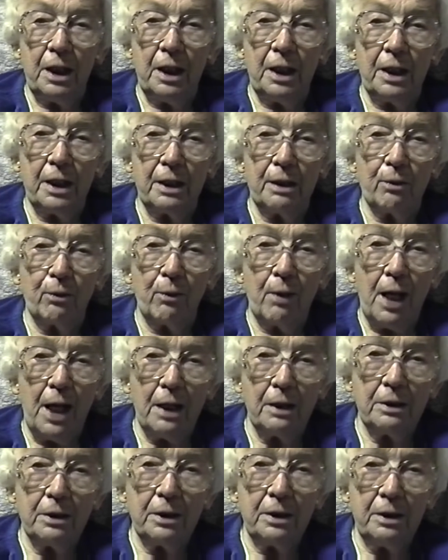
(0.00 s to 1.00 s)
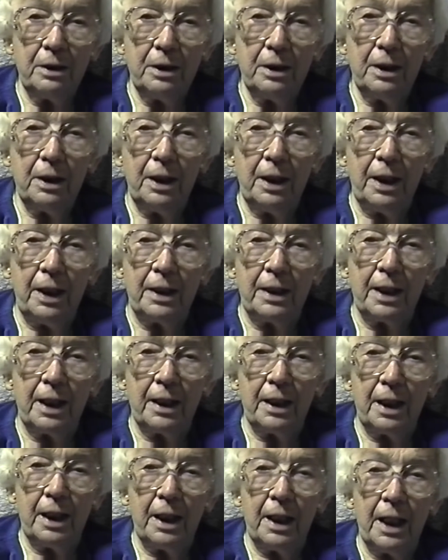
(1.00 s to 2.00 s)
in the rocker, and
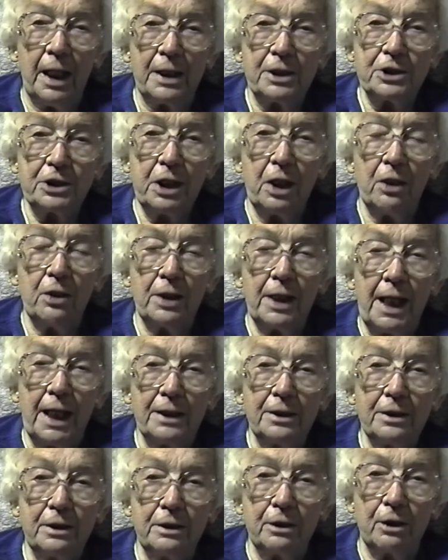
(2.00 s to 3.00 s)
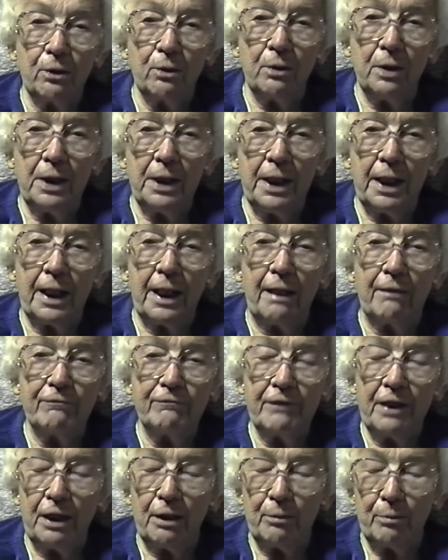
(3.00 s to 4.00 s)
I started out the door and I
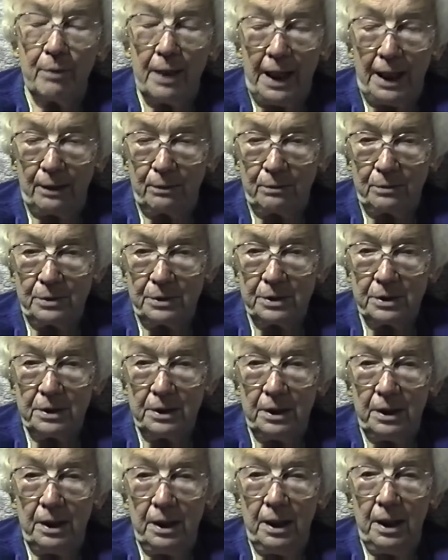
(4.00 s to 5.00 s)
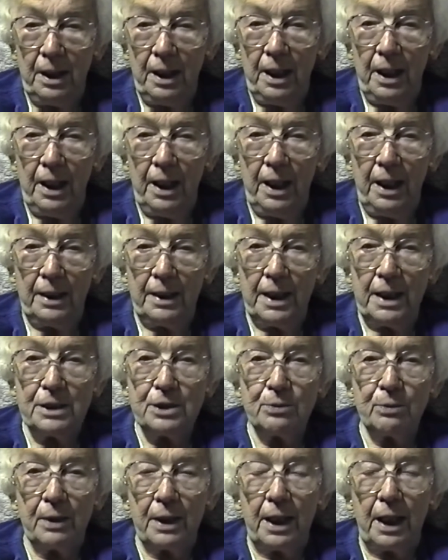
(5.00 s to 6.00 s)
fell backwards, and
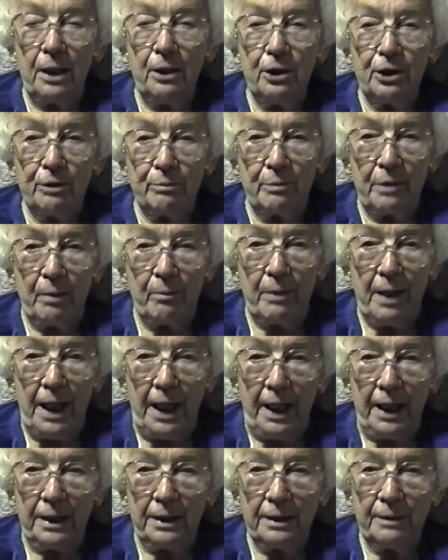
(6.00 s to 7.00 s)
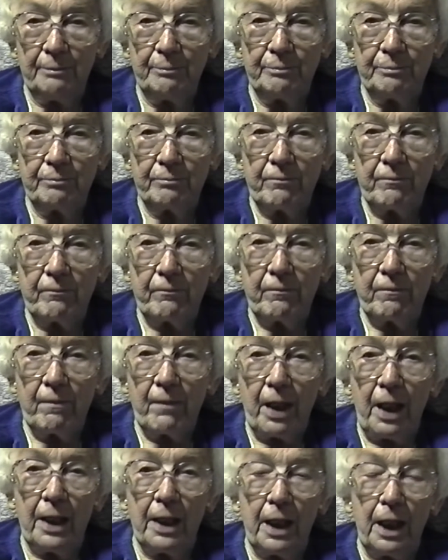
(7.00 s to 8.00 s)
that's when I hurt my back,
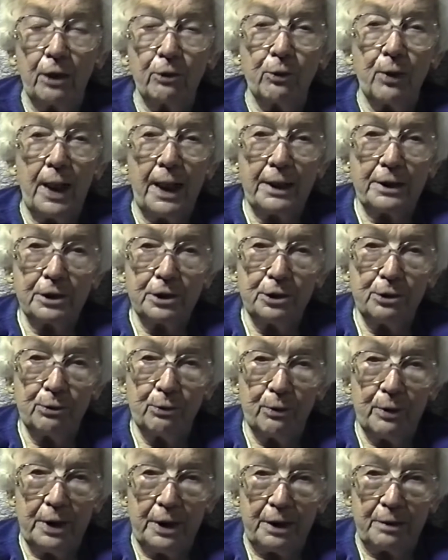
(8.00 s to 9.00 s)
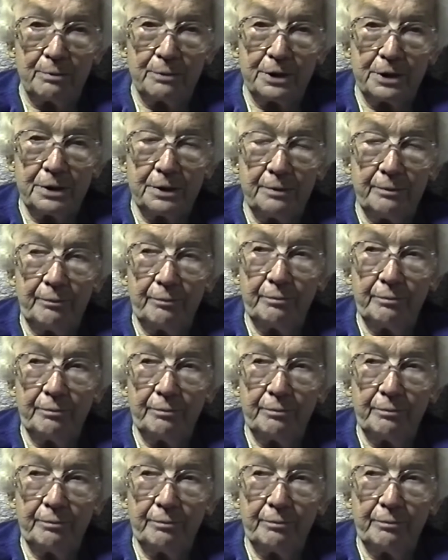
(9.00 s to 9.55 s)
and I cracked 2 ribs.